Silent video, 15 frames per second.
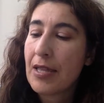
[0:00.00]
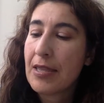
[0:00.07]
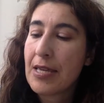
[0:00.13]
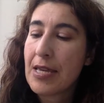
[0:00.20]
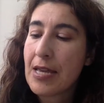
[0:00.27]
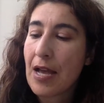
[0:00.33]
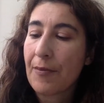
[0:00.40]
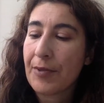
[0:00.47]

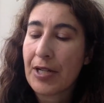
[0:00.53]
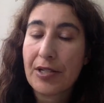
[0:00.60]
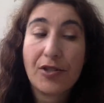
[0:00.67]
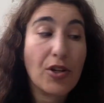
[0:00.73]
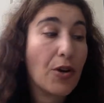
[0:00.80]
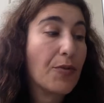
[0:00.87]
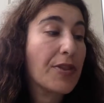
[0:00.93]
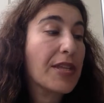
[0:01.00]
The, I'm going to
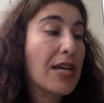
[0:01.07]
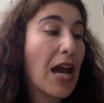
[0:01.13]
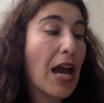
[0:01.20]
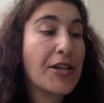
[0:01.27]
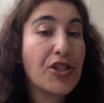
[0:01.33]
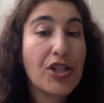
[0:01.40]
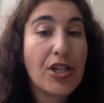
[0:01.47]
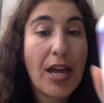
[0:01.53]
start with the
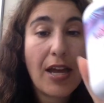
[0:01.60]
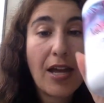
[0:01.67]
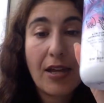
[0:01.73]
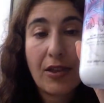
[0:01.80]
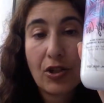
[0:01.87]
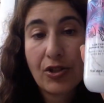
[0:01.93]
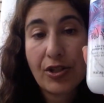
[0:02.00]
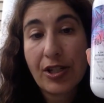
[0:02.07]
I G K
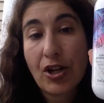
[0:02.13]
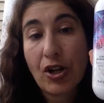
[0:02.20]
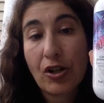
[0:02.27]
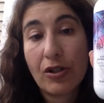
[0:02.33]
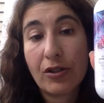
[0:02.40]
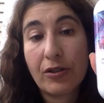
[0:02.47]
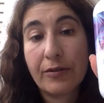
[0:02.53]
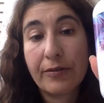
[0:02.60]
Thirsty
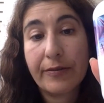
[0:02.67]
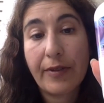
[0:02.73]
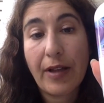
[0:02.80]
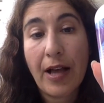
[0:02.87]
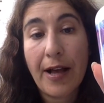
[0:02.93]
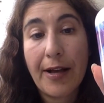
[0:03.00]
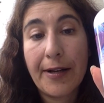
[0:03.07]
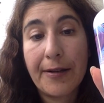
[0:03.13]
Girl
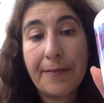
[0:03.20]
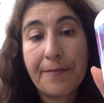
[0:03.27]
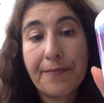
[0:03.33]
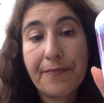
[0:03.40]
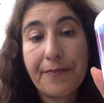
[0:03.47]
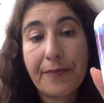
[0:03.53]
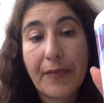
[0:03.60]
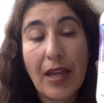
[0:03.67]
um,
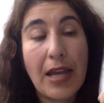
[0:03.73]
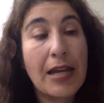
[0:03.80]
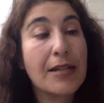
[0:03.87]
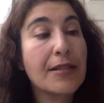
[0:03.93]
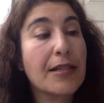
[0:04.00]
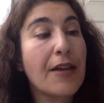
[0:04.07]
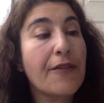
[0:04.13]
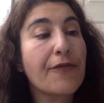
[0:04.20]

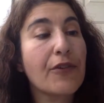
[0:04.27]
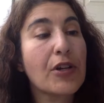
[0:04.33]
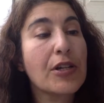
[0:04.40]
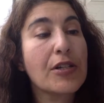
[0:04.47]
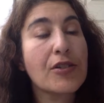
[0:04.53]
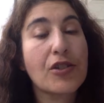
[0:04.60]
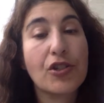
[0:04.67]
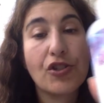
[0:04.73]

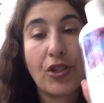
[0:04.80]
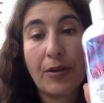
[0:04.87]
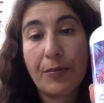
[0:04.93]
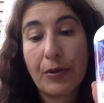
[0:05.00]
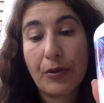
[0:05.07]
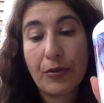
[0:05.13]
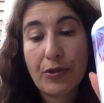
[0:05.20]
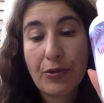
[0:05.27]
Anti-Frizz
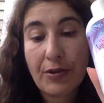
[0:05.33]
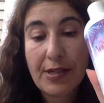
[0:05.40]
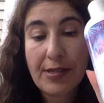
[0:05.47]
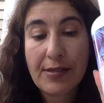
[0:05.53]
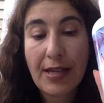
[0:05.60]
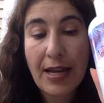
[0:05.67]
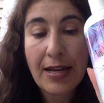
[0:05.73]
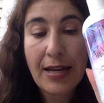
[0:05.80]
Shampoo. So this
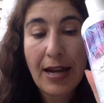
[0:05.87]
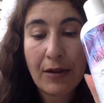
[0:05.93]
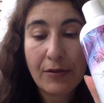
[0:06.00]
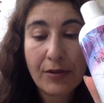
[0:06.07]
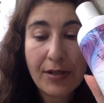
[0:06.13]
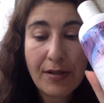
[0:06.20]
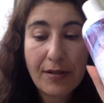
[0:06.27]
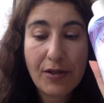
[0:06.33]
is eight
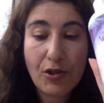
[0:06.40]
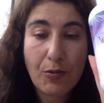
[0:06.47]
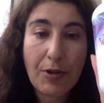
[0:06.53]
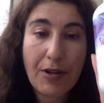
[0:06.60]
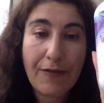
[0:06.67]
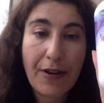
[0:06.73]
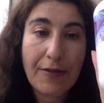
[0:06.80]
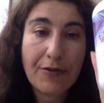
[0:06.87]
ounces,
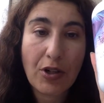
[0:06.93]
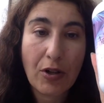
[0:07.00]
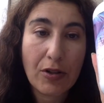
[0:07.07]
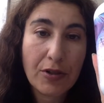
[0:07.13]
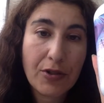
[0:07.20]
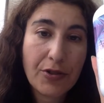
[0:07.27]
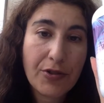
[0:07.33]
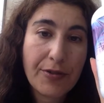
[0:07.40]
twenty-five
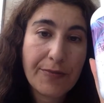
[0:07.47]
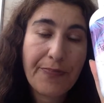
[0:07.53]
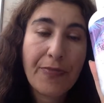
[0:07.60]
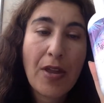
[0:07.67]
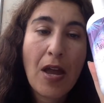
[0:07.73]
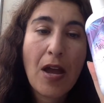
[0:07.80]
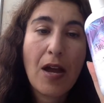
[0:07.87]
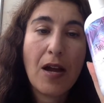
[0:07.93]
dollars.
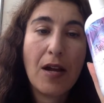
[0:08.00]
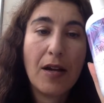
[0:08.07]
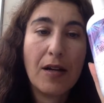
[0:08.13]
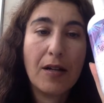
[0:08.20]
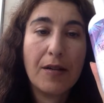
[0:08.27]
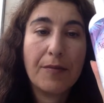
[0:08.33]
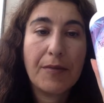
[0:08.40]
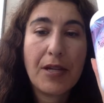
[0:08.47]
Um,
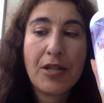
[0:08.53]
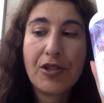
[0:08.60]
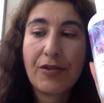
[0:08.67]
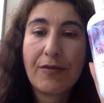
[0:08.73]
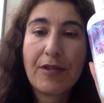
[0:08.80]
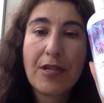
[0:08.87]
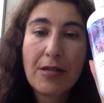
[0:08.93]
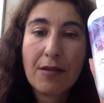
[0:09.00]
each
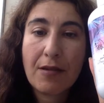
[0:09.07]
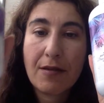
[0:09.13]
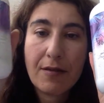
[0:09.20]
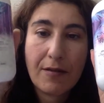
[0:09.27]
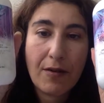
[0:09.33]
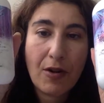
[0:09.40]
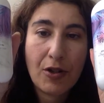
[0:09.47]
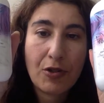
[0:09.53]
of
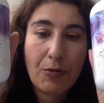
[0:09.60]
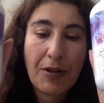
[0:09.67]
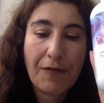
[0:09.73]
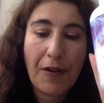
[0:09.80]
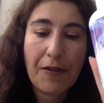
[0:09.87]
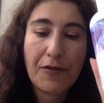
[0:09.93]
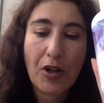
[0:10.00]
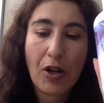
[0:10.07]
these are
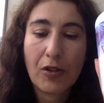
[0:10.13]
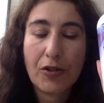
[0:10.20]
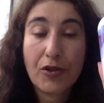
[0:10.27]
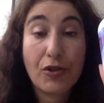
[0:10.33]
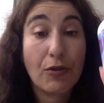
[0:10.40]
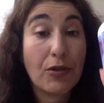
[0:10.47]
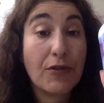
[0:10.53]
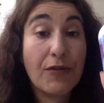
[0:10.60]
twenty-five
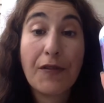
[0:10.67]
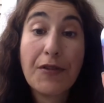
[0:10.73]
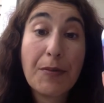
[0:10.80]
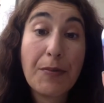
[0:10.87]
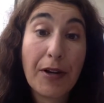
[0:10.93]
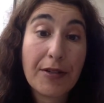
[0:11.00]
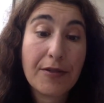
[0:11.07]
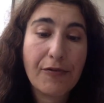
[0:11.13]
dollars, so it's fifty
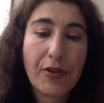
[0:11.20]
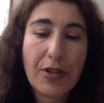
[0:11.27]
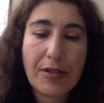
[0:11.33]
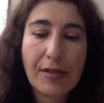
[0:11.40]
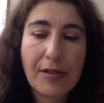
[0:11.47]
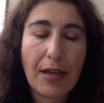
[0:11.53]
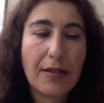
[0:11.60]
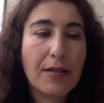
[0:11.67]
bucks for the
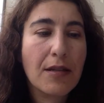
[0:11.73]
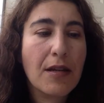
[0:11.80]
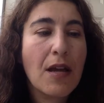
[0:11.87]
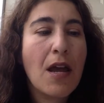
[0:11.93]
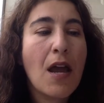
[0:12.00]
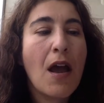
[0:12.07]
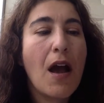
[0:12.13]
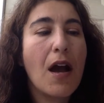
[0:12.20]
set.
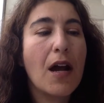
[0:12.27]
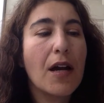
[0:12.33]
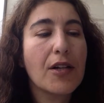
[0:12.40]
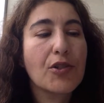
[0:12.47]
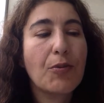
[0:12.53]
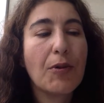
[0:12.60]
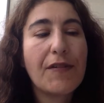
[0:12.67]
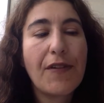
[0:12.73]
Uh,
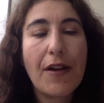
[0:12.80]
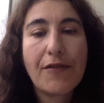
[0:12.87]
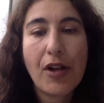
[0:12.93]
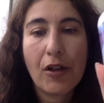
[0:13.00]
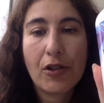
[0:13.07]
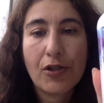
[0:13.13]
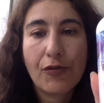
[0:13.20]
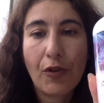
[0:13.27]
twenty-five
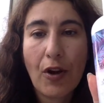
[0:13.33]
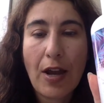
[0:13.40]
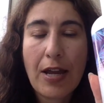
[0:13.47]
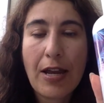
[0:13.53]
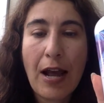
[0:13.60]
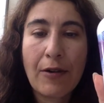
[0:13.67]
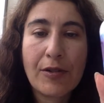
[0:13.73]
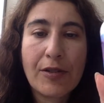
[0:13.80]
dollars for
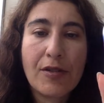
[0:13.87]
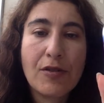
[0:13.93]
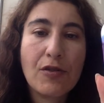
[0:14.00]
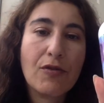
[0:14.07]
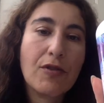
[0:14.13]
eight ounces.